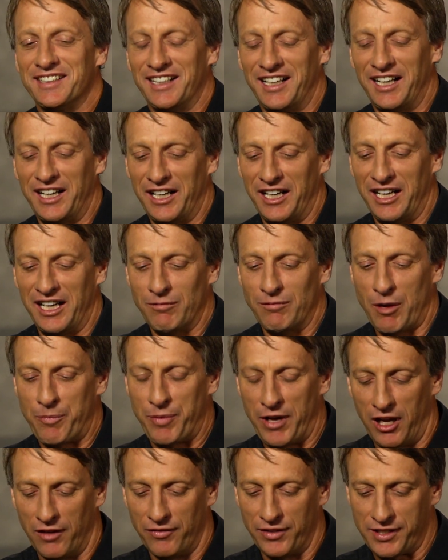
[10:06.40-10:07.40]
Uh, my
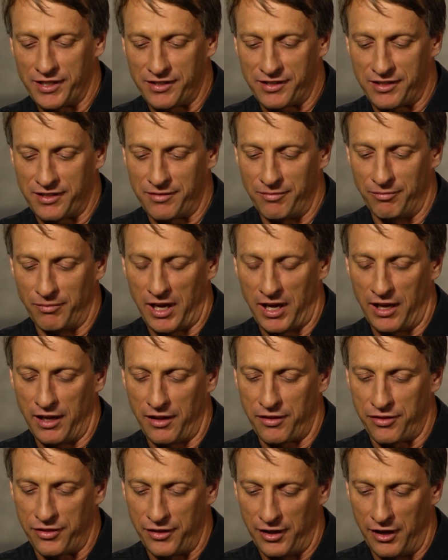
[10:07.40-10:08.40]
pelvis, my
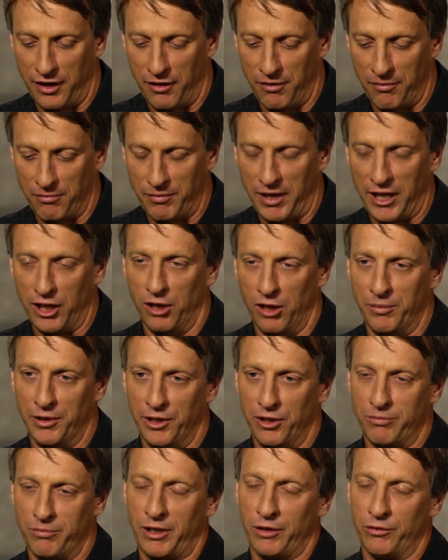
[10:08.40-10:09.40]
thumb, my
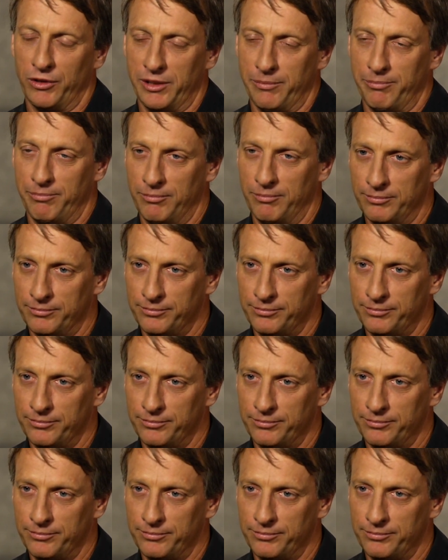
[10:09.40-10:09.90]
elbow, and my rib.